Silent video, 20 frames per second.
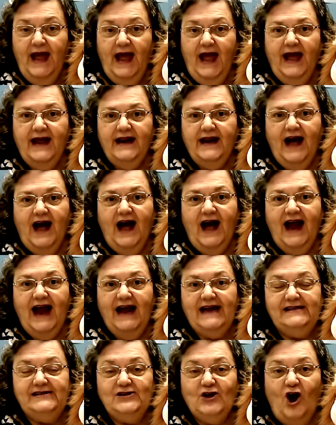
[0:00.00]
And I
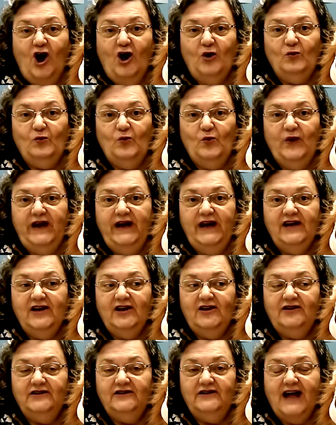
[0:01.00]
saw
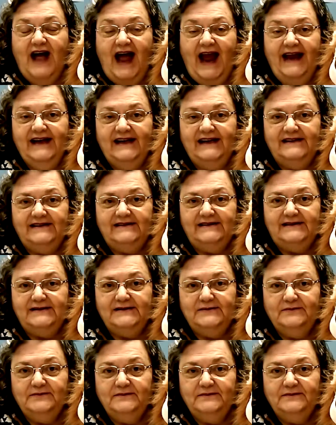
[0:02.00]
real lions.